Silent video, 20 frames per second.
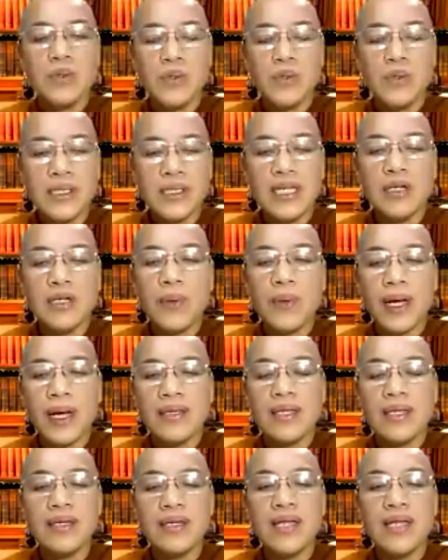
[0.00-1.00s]
to see
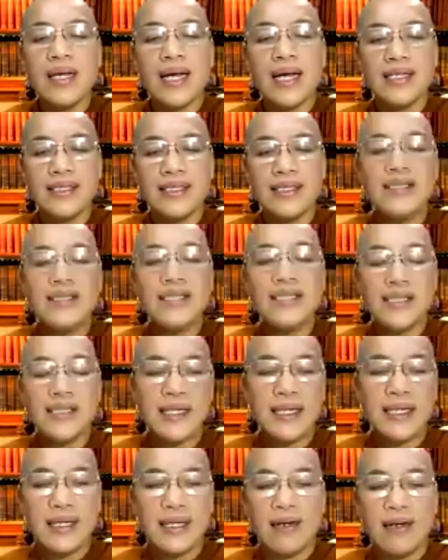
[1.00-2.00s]
whether they are
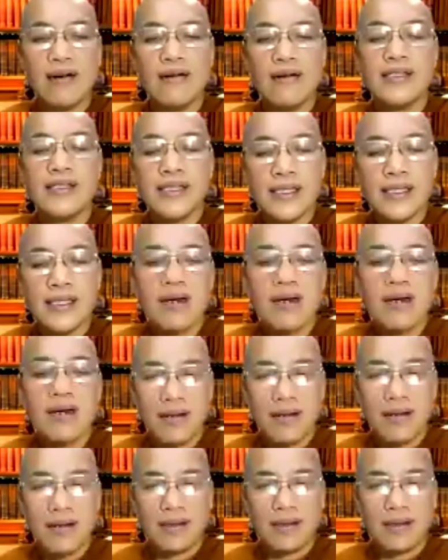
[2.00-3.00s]
sincere or
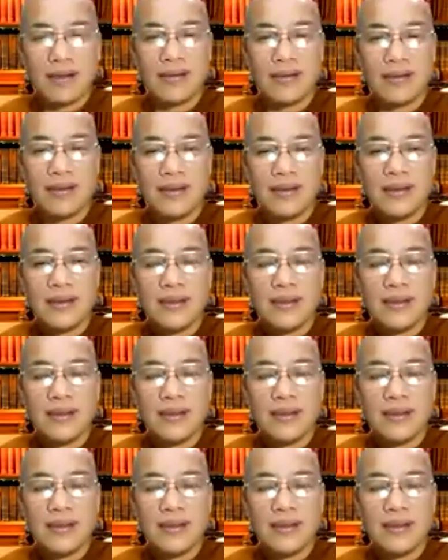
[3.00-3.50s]
serious